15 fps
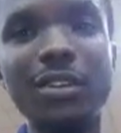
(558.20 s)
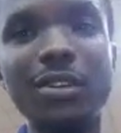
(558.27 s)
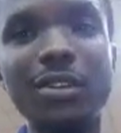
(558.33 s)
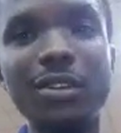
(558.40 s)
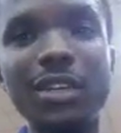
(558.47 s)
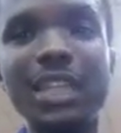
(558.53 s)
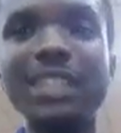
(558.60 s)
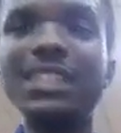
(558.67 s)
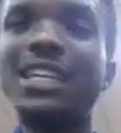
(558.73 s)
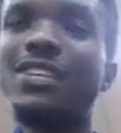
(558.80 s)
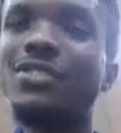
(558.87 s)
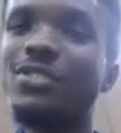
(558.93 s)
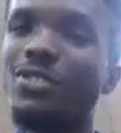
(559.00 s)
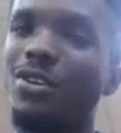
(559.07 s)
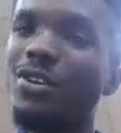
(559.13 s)
Alright, then
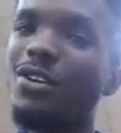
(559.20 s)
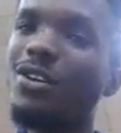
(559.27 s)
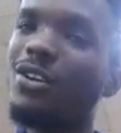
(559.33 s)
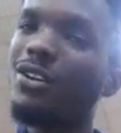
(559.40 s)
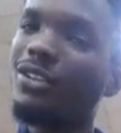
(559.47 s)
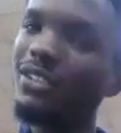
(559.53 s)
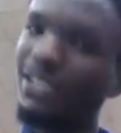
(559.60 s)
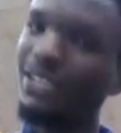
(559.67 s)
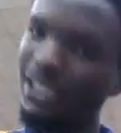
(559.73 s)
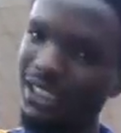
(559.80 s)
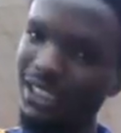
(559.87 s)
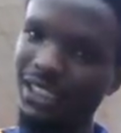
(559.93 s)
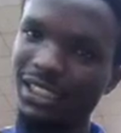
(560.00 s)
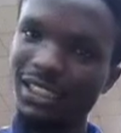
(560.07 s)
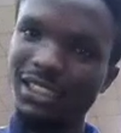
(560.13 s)
so,
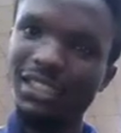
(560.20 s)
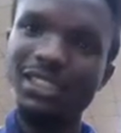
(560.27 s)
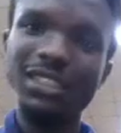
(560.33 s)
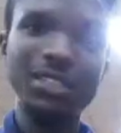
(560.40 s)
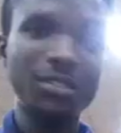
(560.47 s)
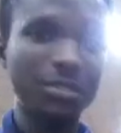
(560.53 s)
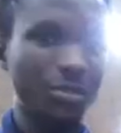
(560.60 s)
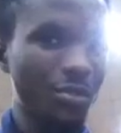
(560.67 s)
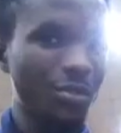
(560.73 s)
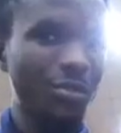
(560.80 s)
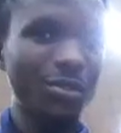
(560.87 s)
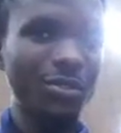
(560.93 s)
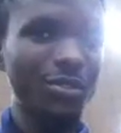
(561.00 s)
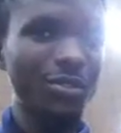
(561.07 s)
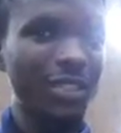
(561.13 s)
re,
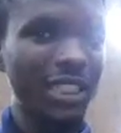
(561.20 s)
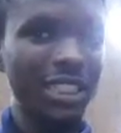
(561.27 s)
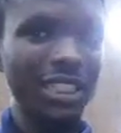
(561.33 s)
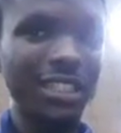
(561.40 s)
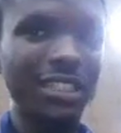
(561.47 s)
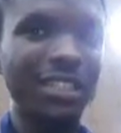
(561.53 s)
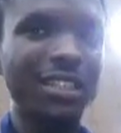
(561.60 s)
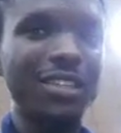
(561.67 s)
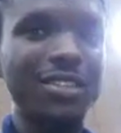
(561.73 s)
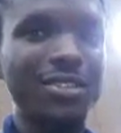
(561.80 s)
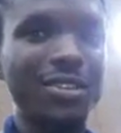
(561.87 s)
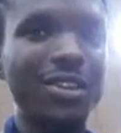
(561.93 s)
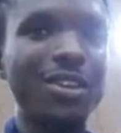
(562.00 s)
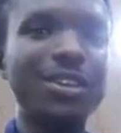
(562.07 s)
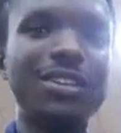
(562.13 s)
do, re,
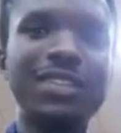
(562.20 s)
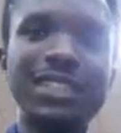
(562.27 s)
so,